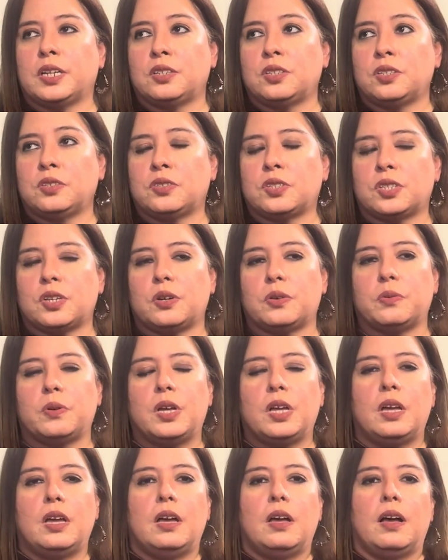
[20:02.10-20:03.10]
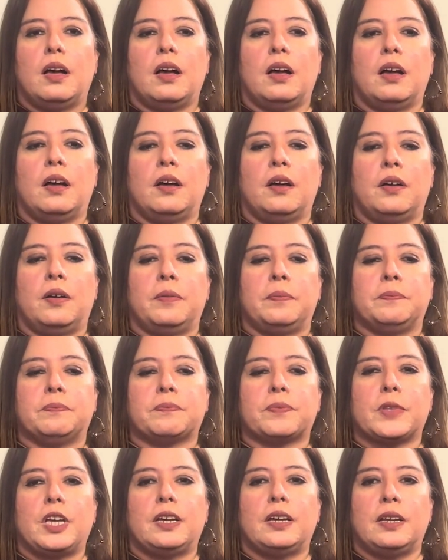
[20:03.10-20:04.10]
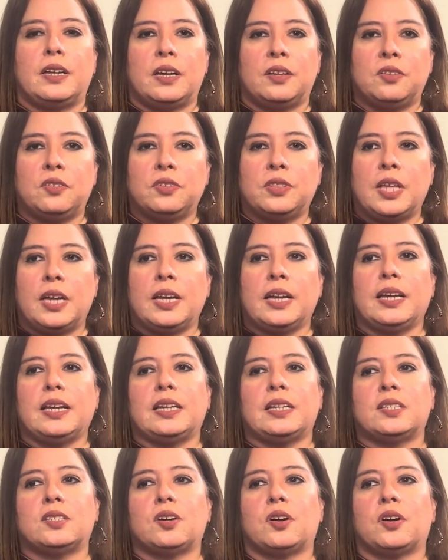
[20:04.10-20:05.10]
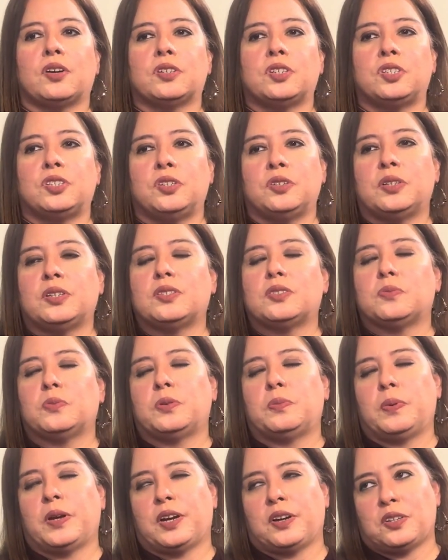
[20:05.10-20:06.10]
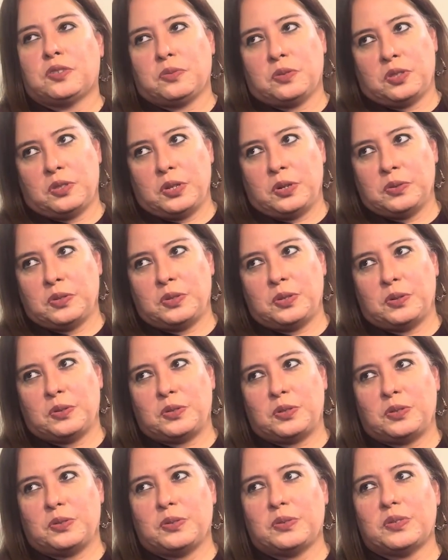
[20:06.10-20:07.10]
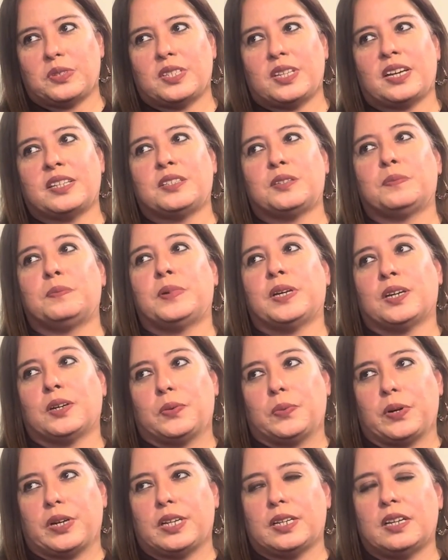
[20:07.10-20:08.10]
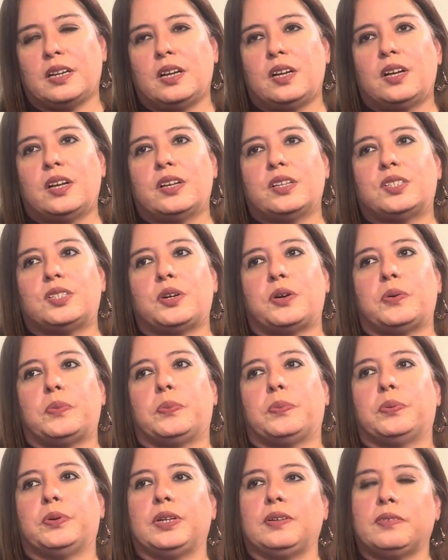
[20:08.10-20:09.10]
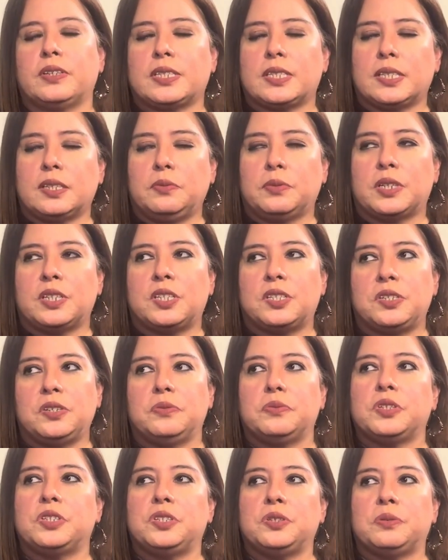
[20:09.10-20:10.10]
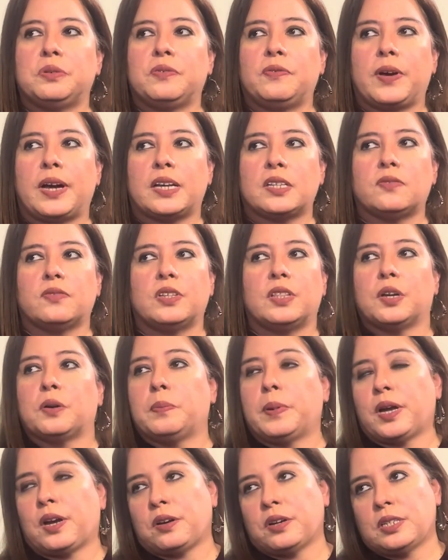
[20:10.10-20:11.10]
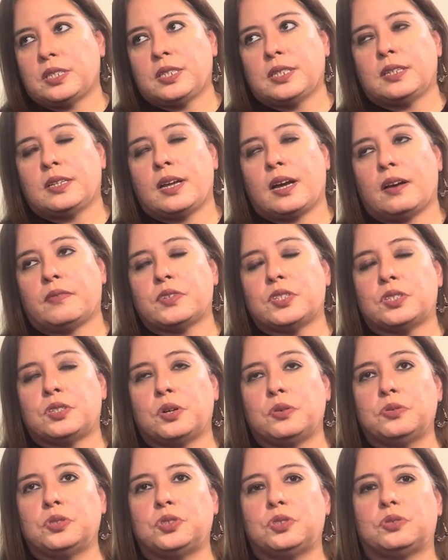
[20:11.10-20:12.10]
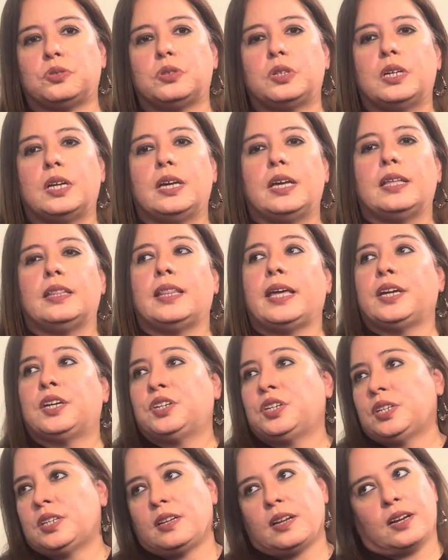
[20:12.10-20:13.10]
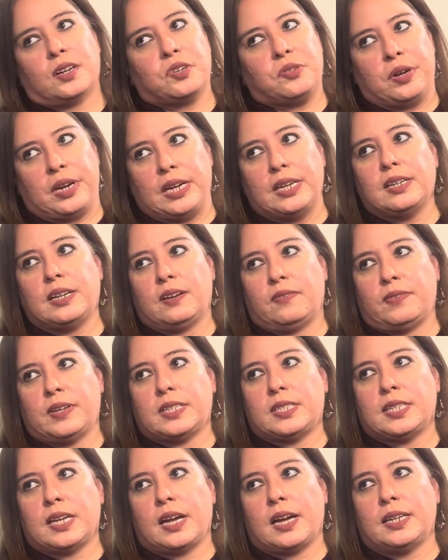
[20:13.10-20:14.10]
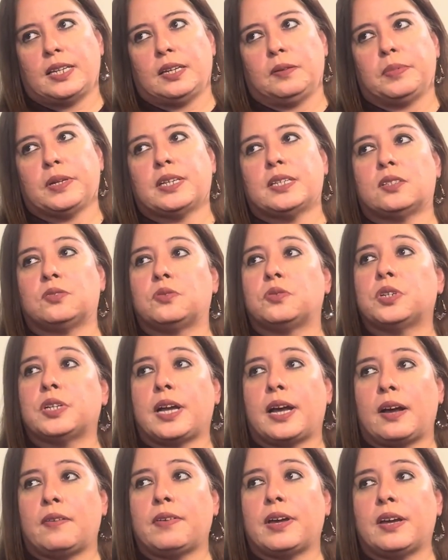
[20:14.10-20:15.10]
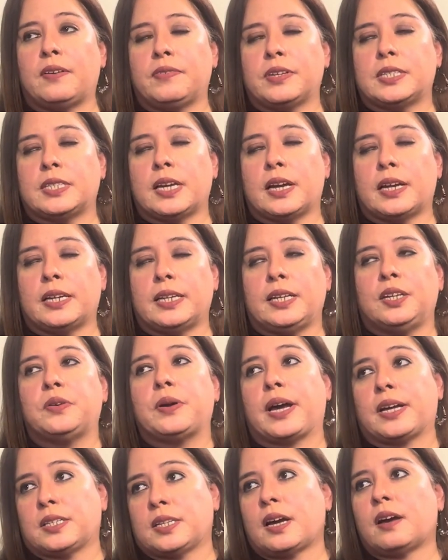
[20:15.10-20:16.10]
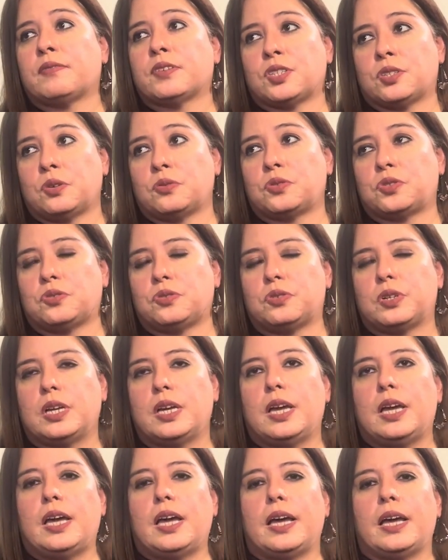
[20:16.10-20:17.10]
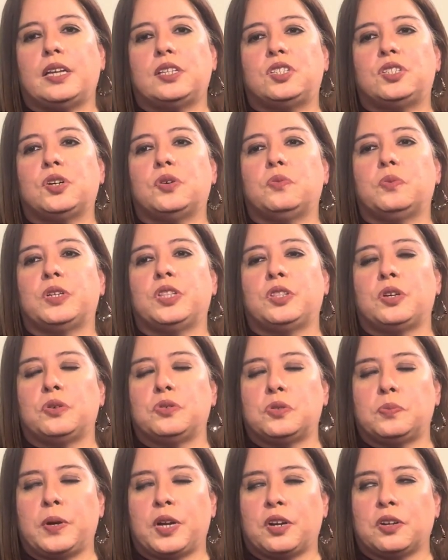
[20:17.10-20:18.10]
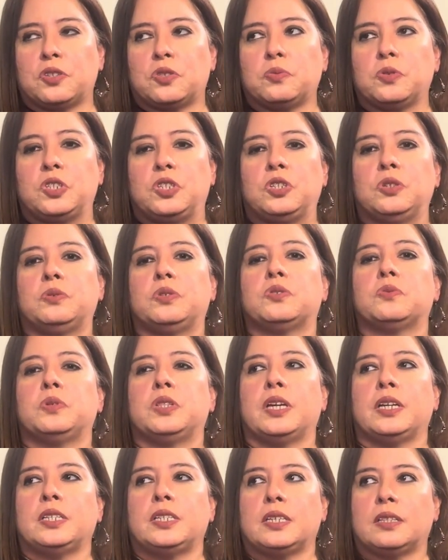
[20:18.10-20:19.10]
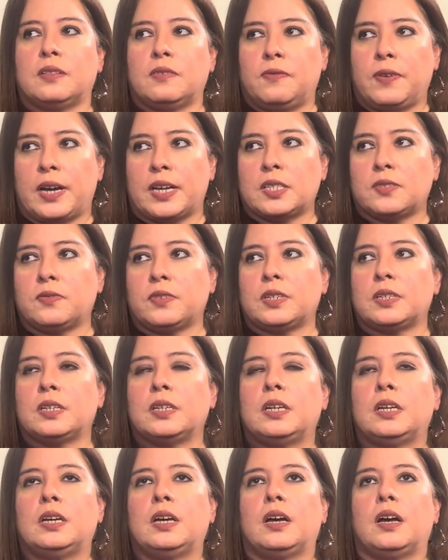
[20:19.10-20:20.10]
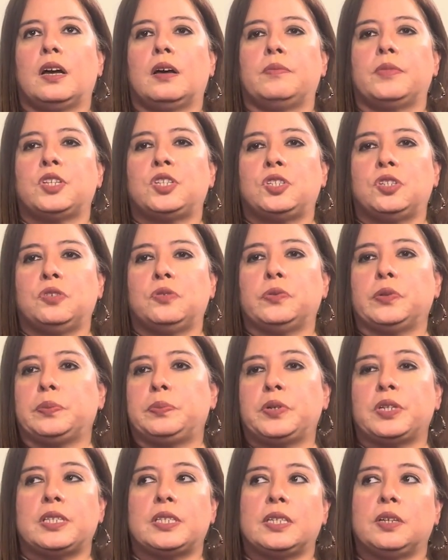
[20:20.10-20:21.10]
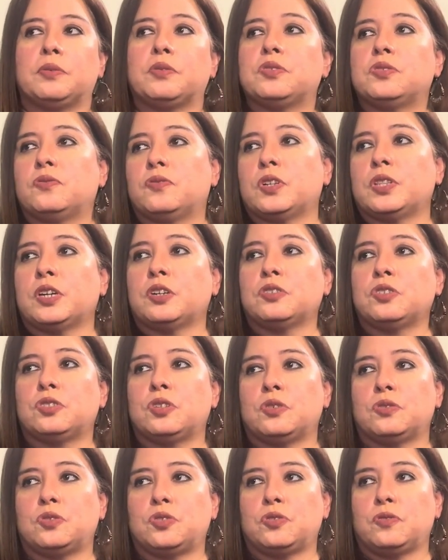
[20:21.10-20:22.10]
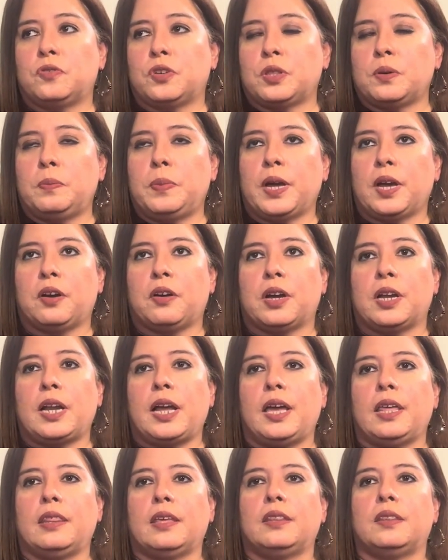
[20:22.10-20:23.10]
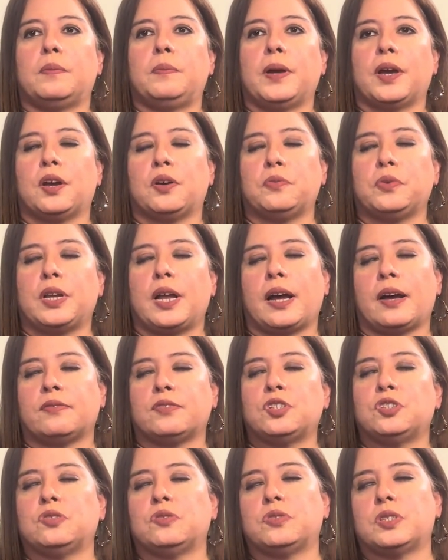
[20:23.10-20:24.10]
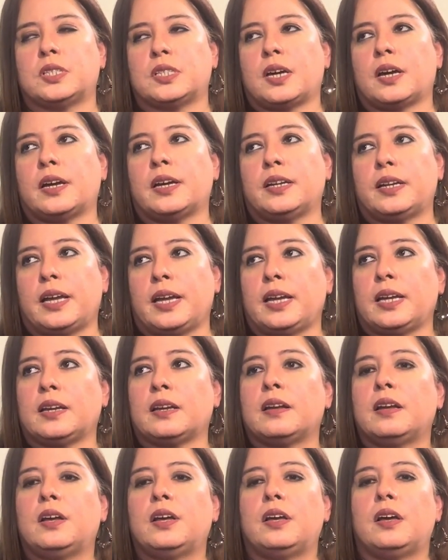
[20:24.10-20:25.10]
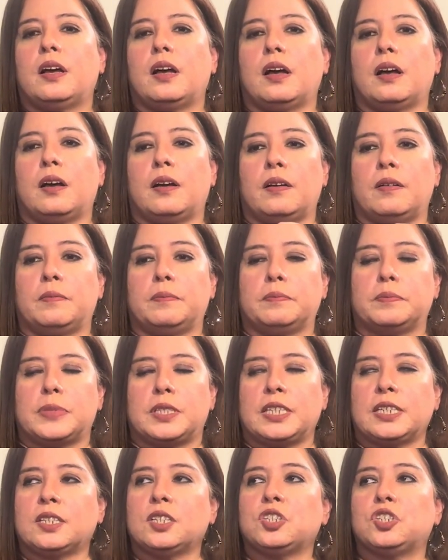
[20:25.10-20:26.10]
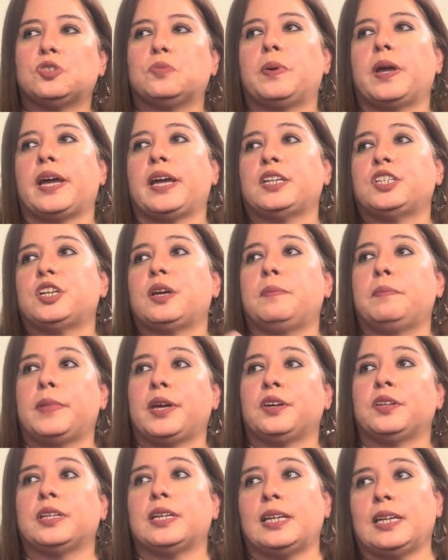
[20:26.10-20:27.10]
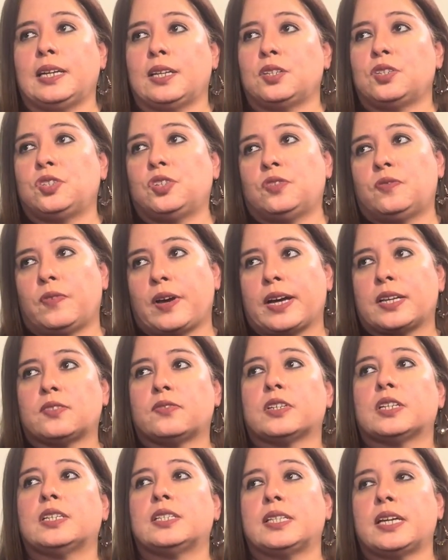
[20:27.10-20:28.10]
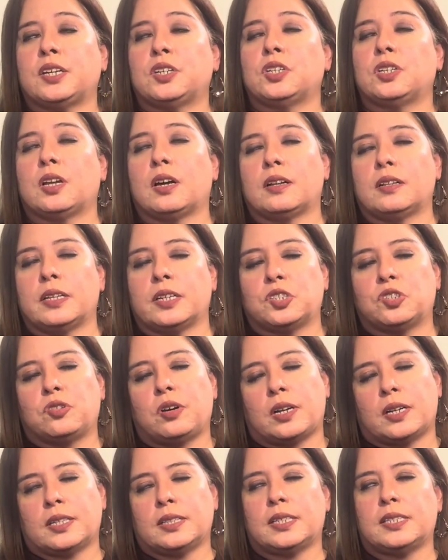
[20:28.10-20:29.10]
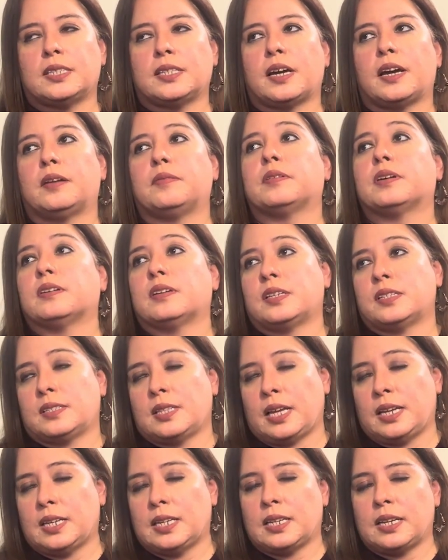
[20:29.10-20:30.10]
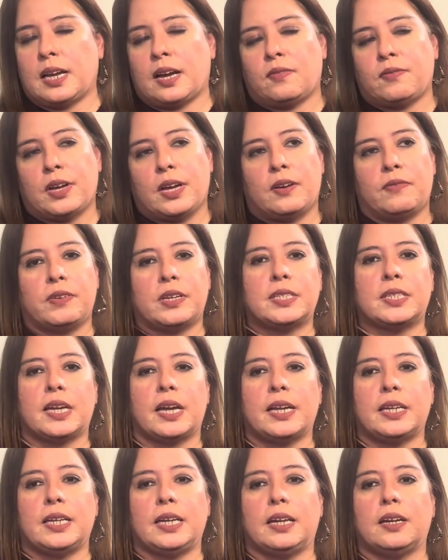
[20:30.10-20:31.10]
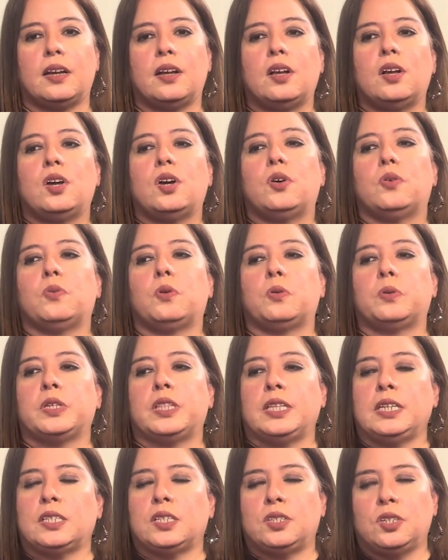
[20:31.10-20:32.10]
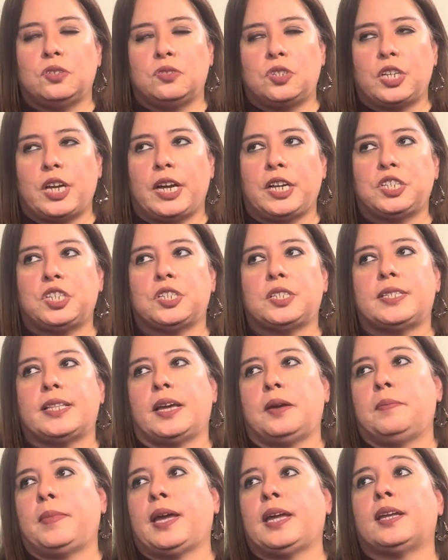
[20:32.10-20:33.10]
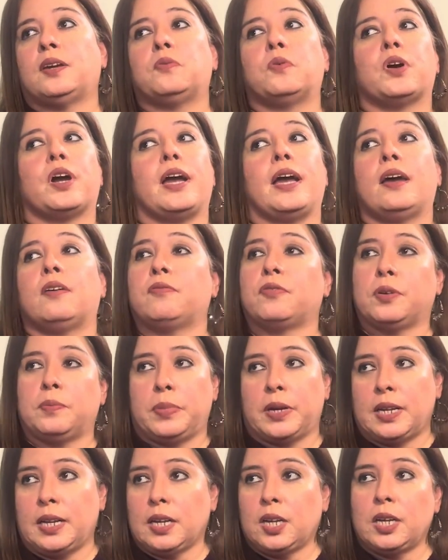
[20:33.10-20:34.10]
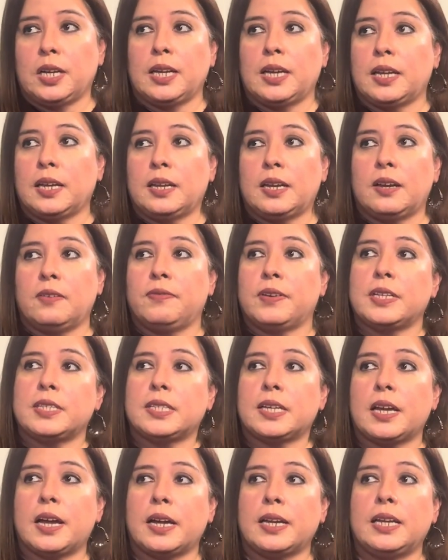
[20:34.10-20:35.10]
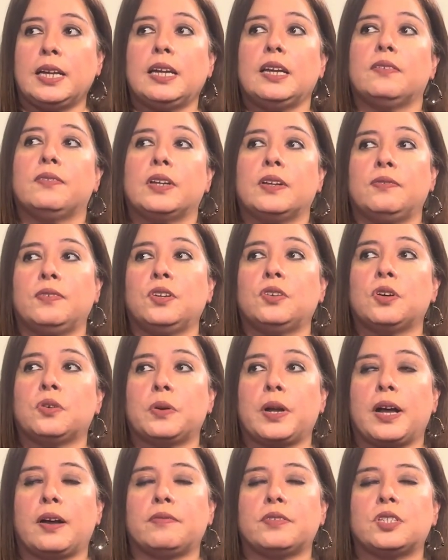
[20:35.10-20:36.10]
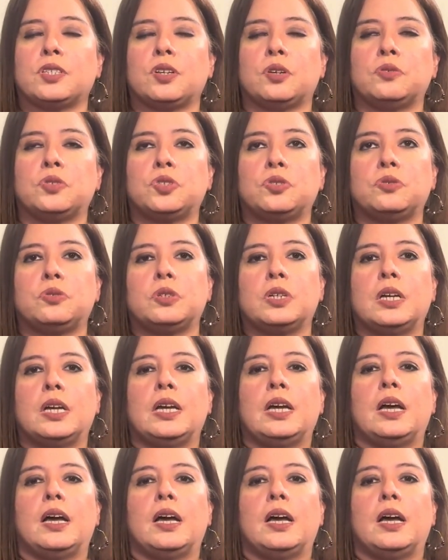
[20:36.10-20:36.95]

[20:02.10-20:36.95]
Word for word: in and do so. Um, another thing is our students with parents with no socials. That's a big one. So previously, when a student would do a FAFSA and their parent didn't have a social, they could not create an FSAID because in order to have an FSAID, you had to have a social. And so what those parents would do is when they did the FAFSA, um, the student would put zeros for their social for the parent, and then the parent would have to sign a um, signature page and mail it in to FAFSA because they could not electronically sign because they didn't have an FSAID. Well, with these new changes, they made it where everybody can get an FSAID, even if you don't have a social.